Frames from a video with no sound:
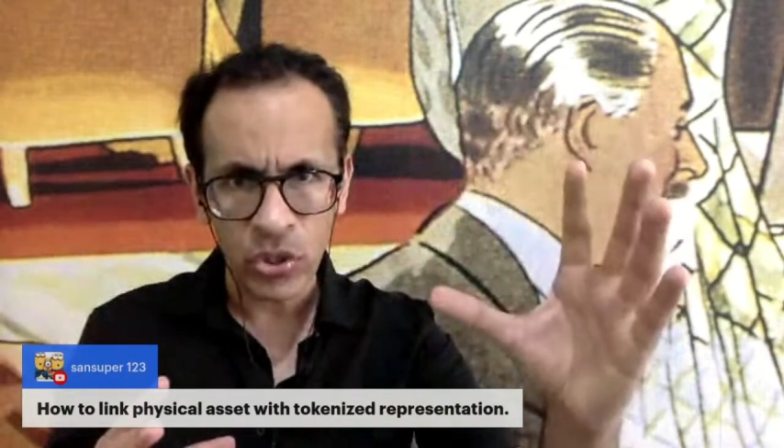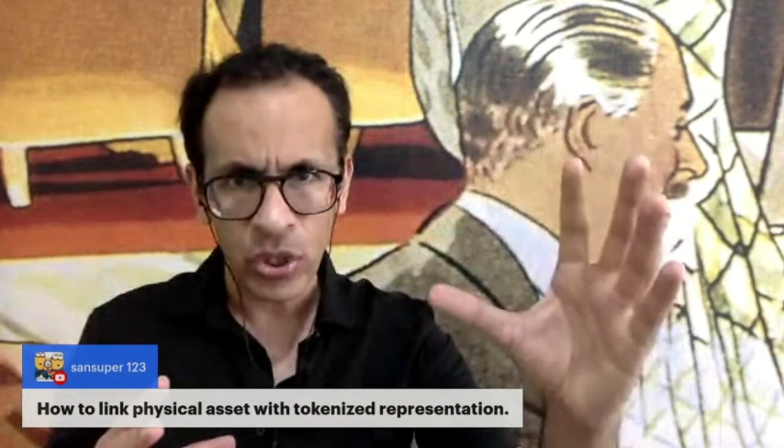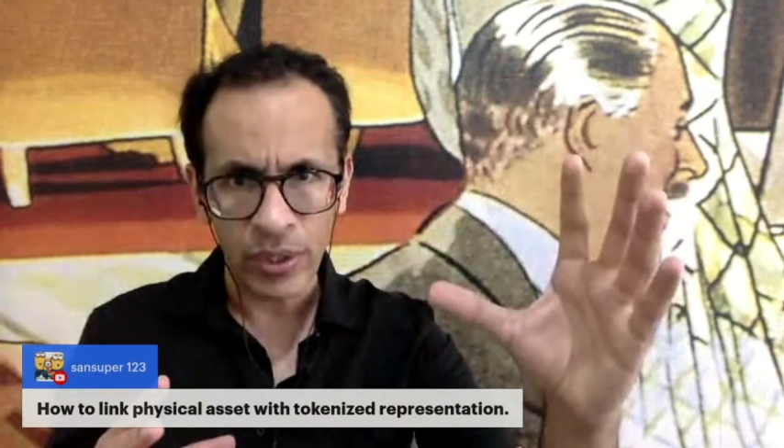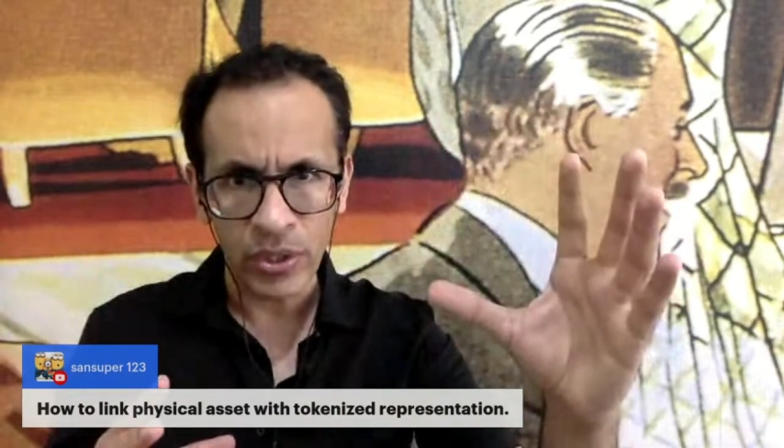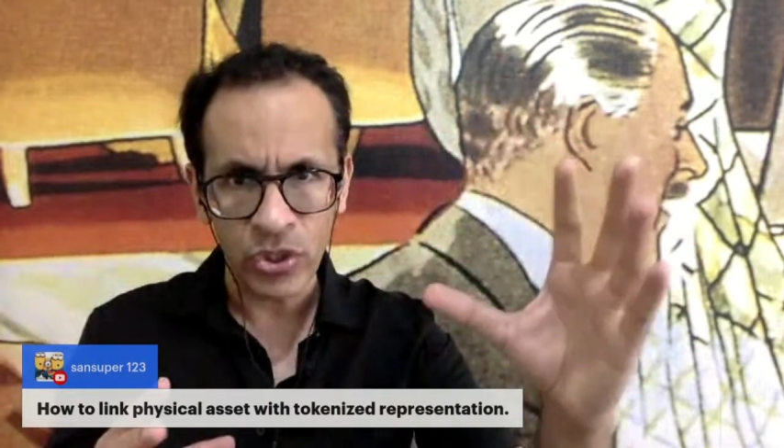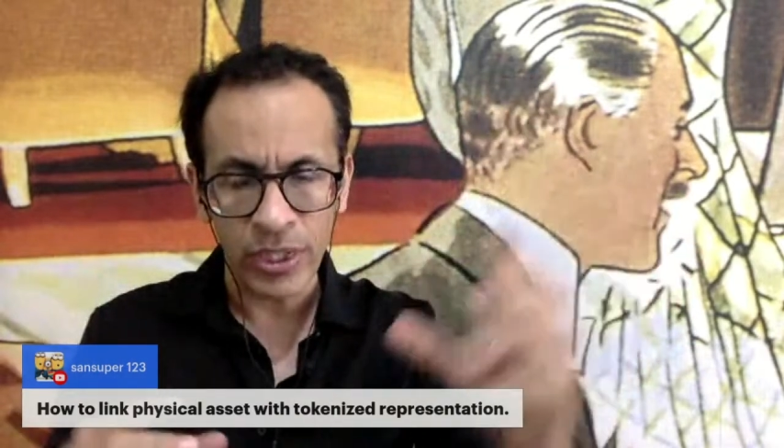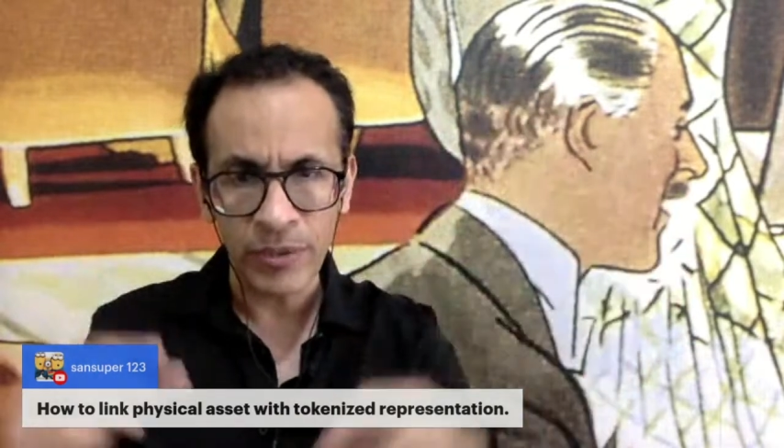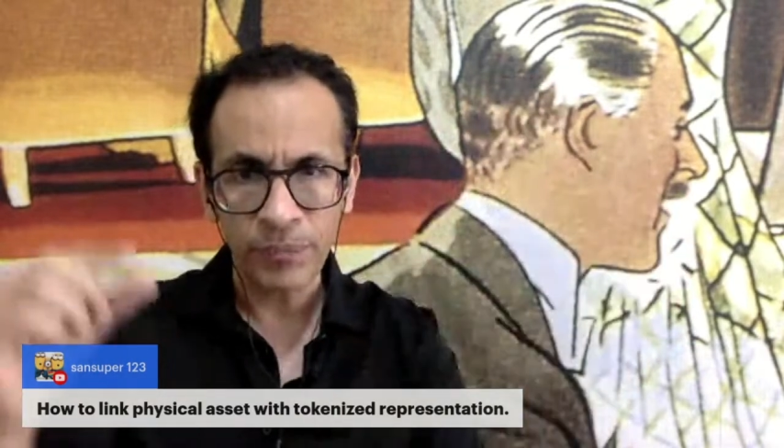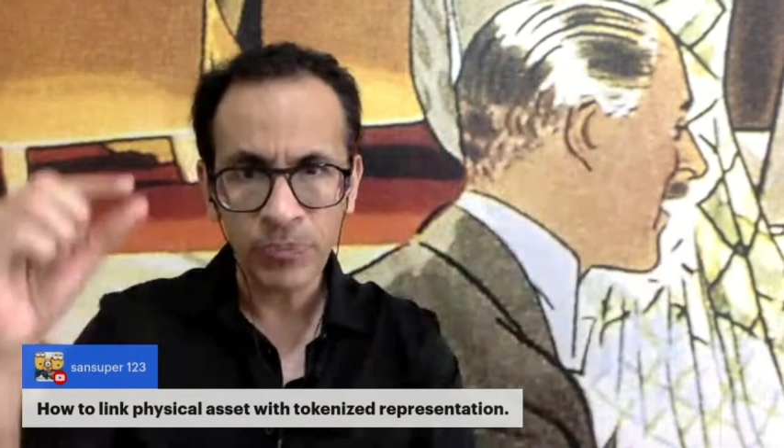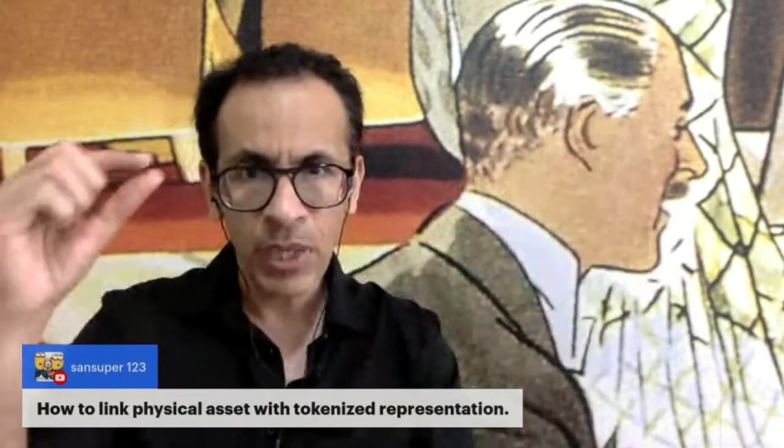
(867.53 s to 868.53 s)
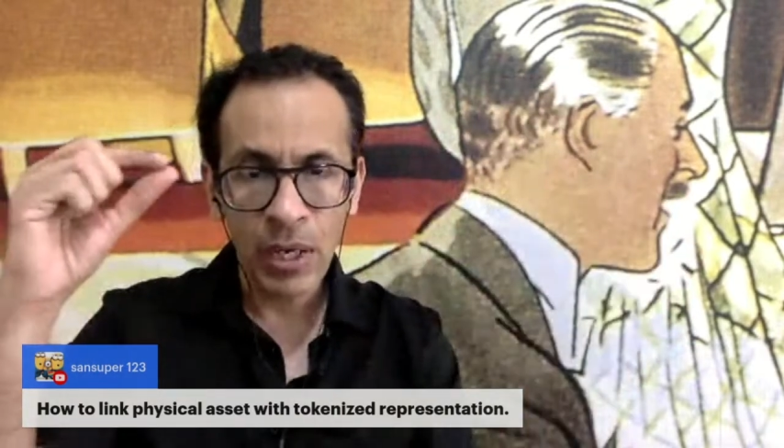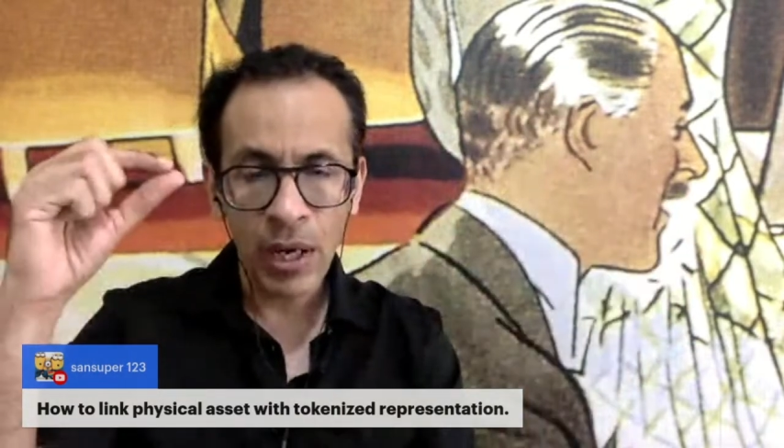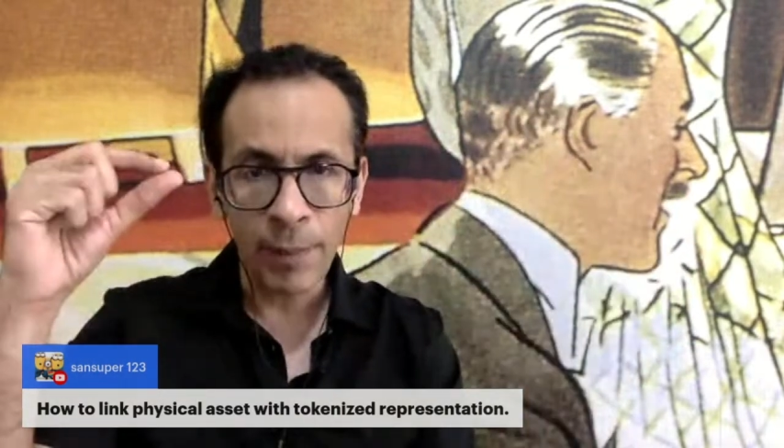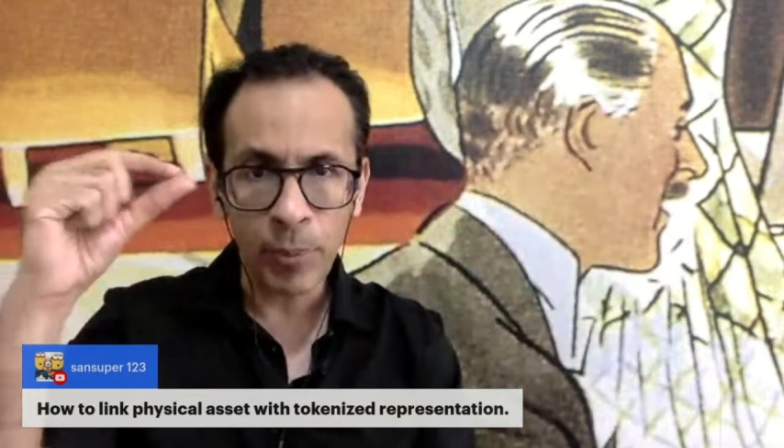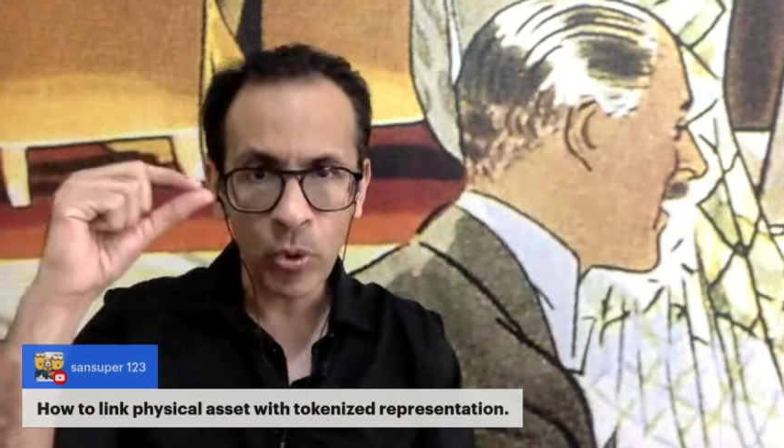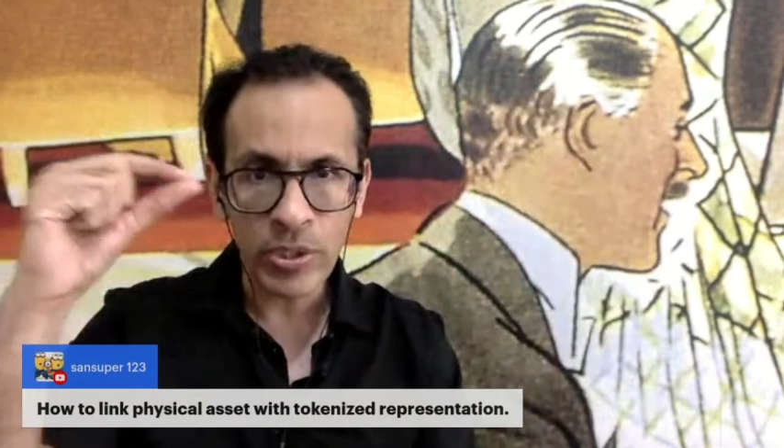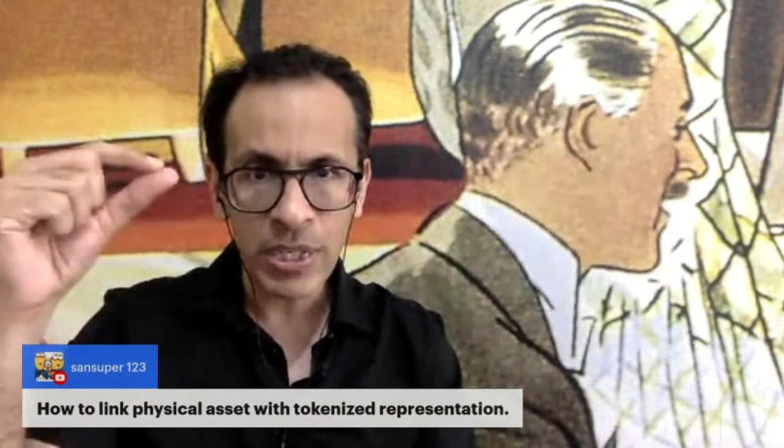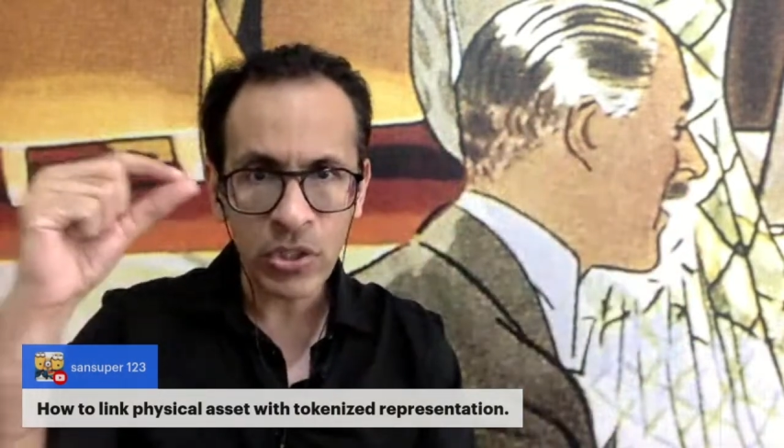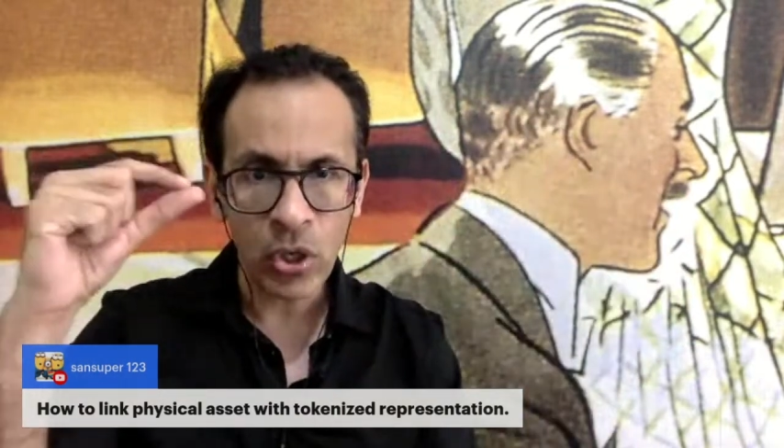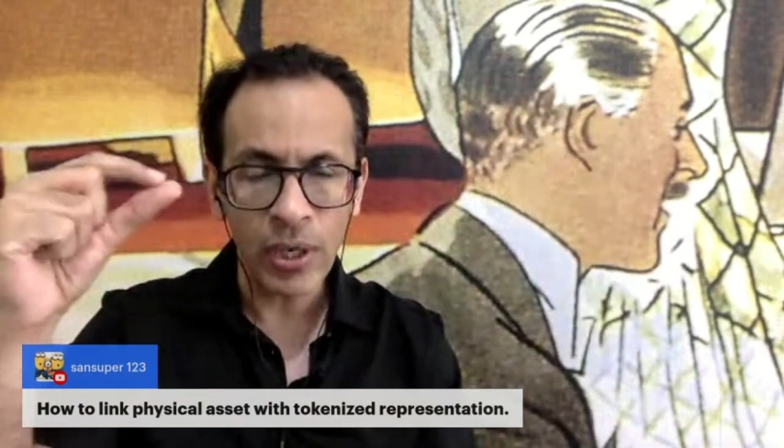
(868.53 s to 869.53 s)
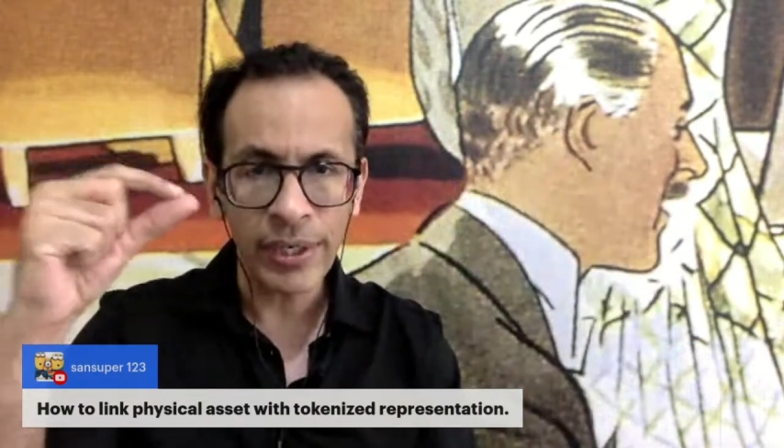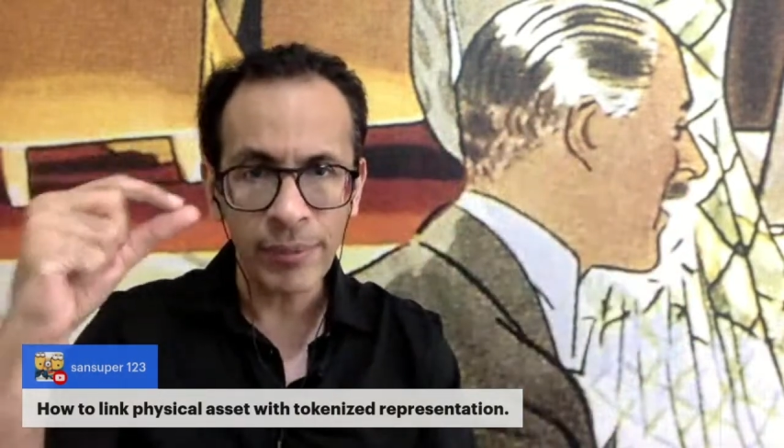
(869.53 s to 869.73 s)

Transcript: stock exchange, a process called